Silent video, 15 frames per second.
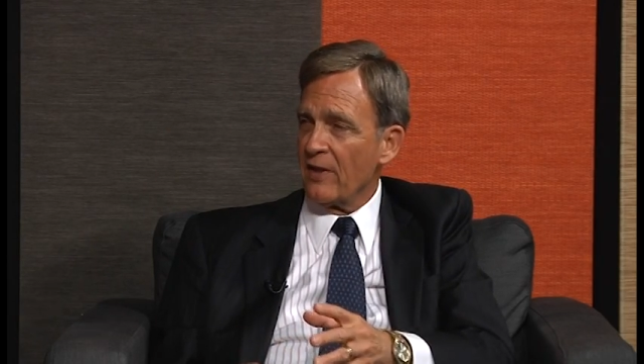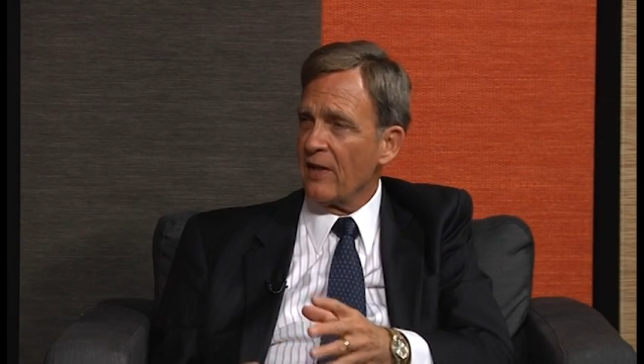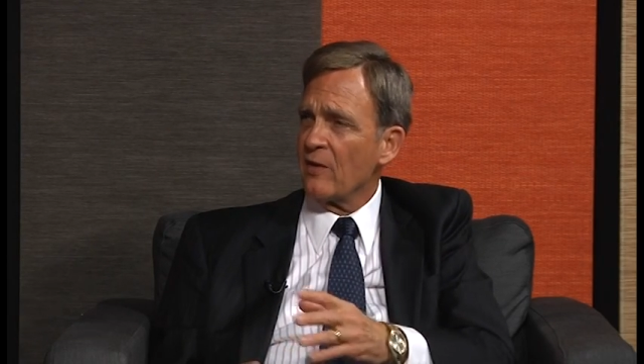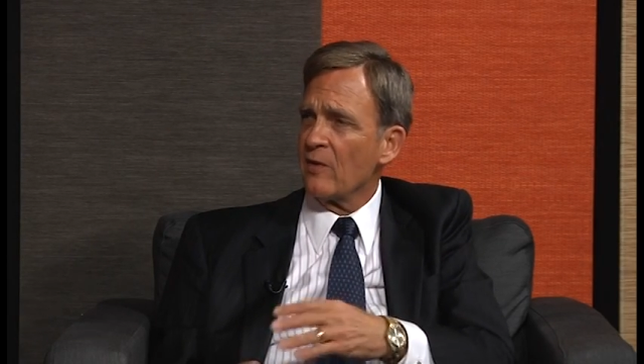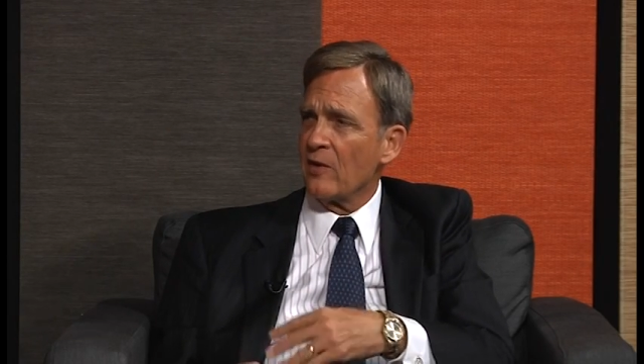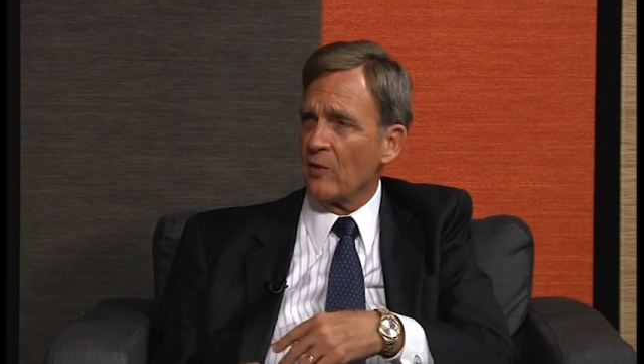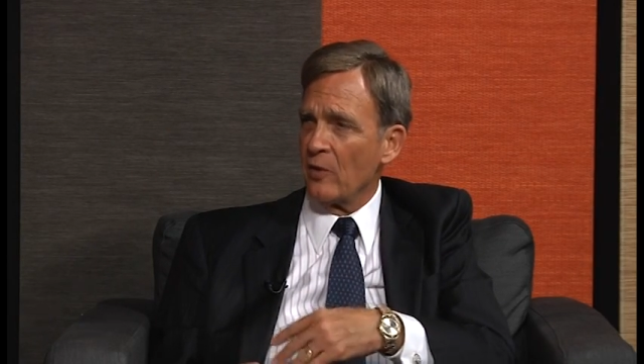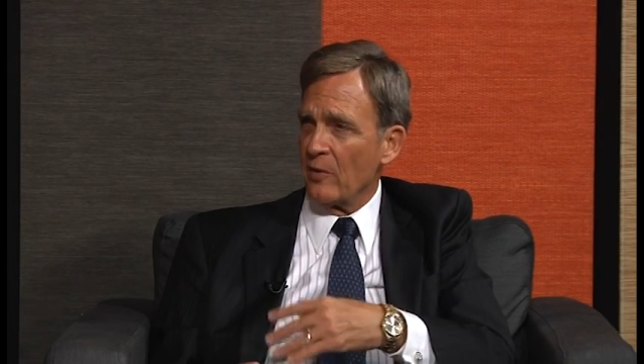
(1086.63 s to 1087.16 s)
how
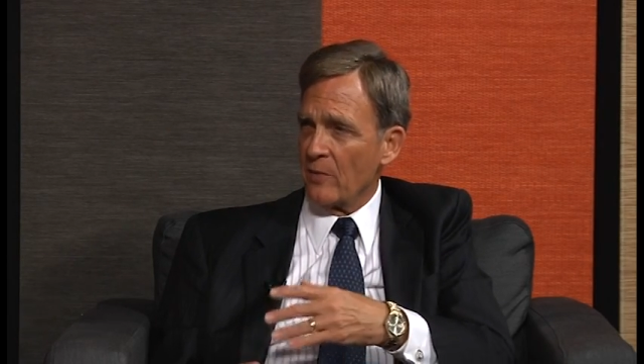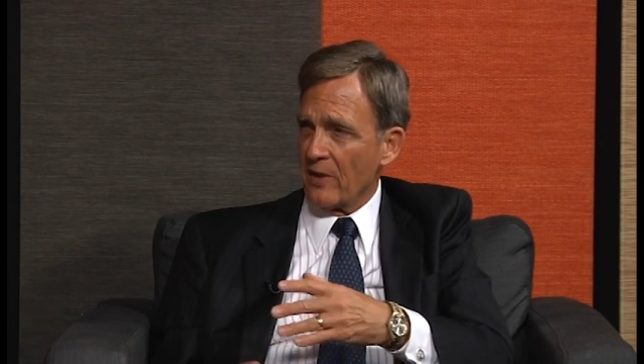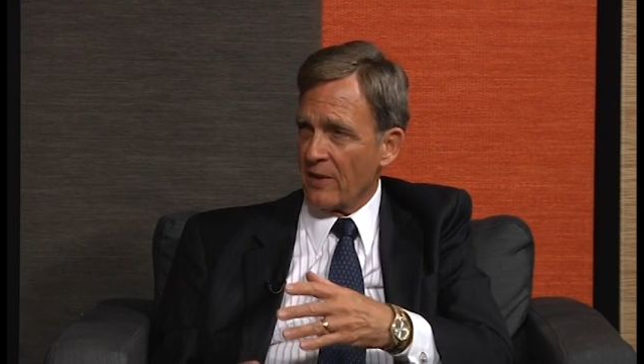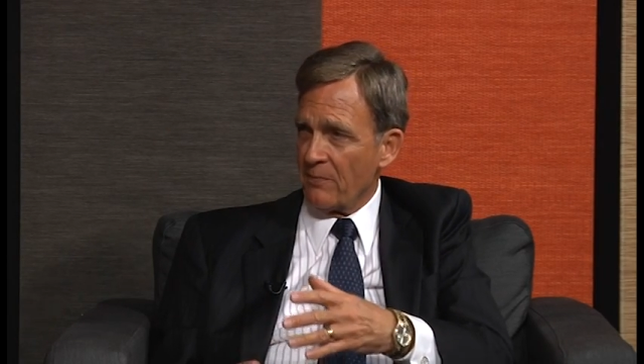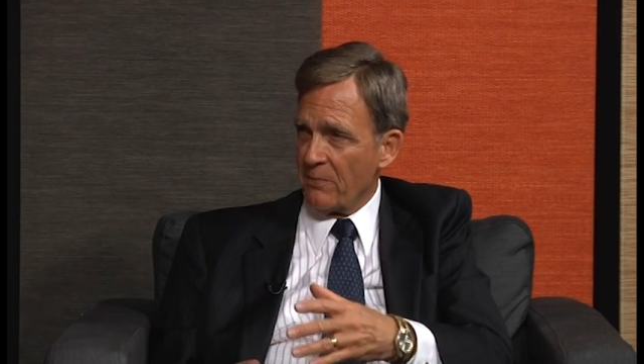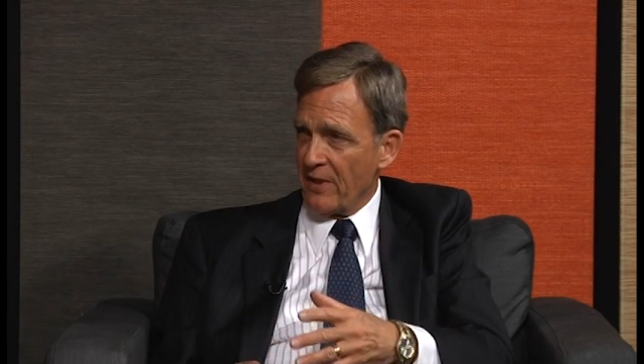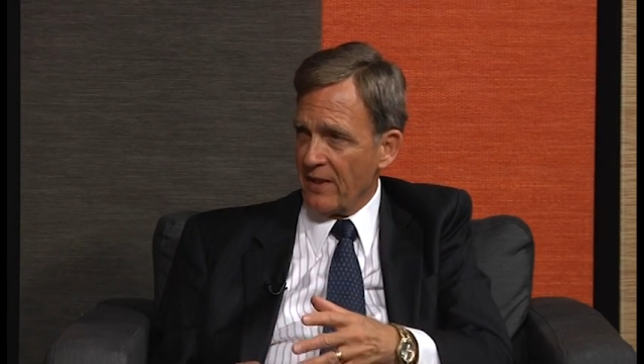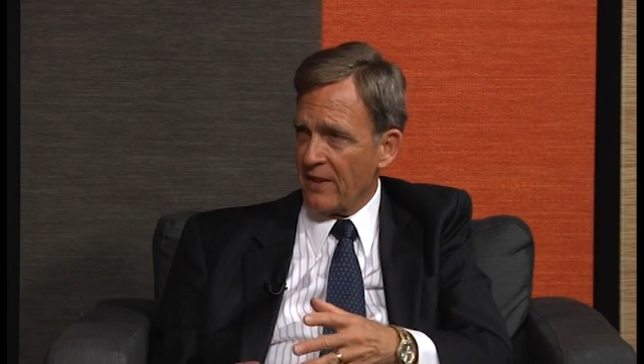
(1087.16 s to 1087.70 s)
do I know I will
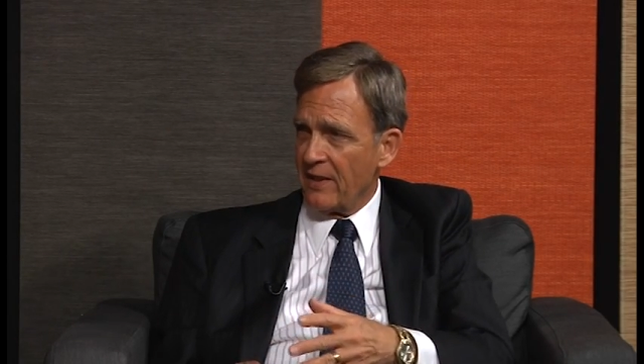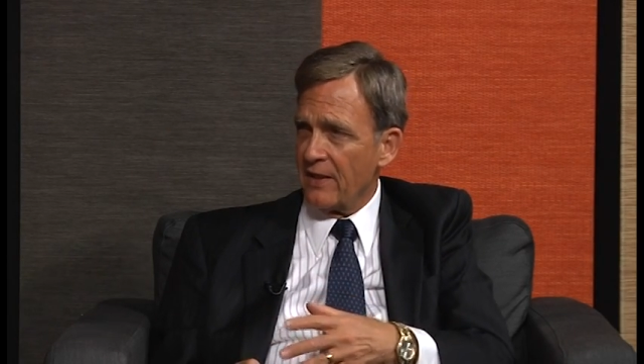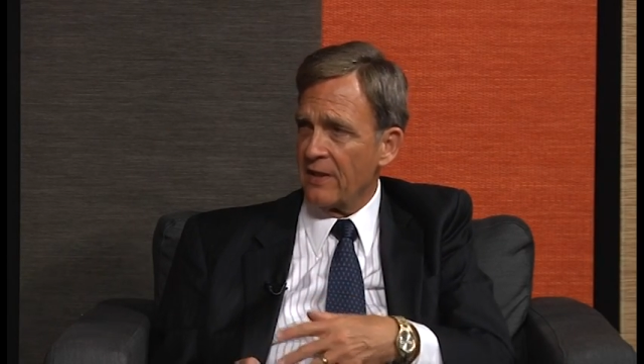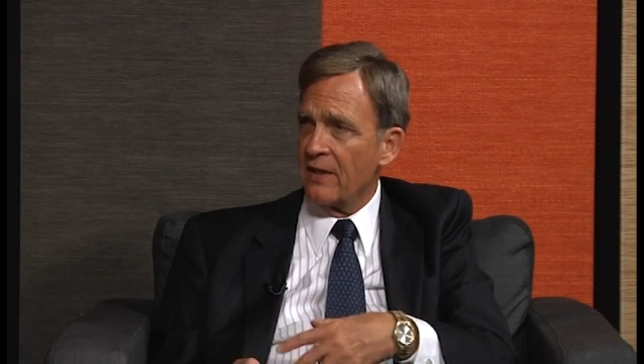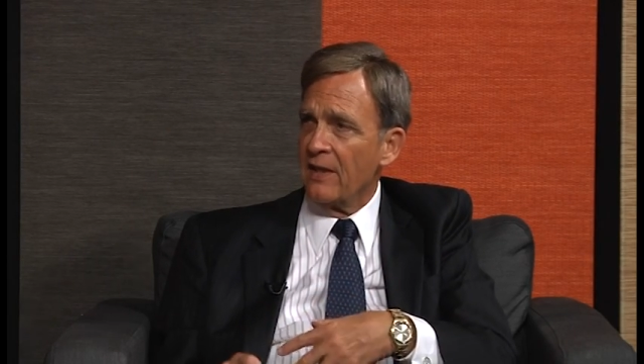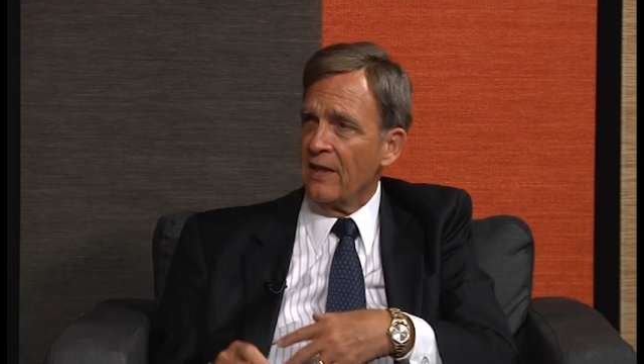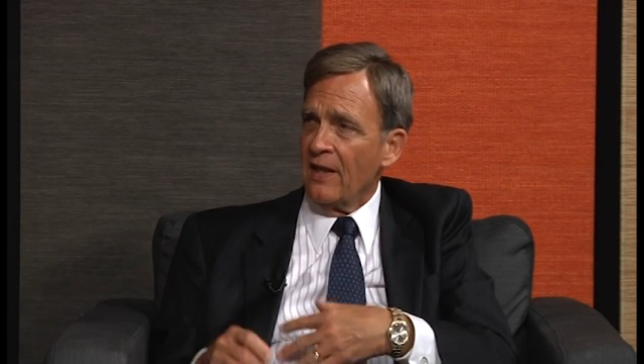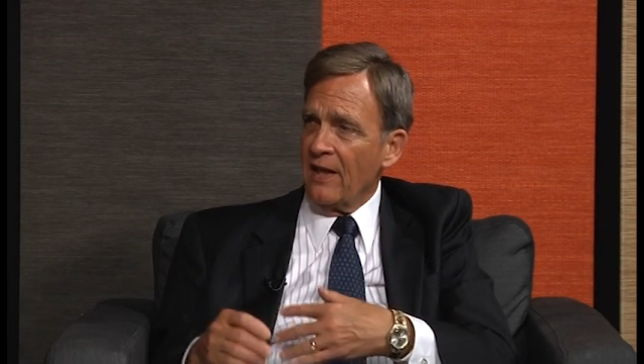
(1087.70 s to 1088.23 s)
get paid?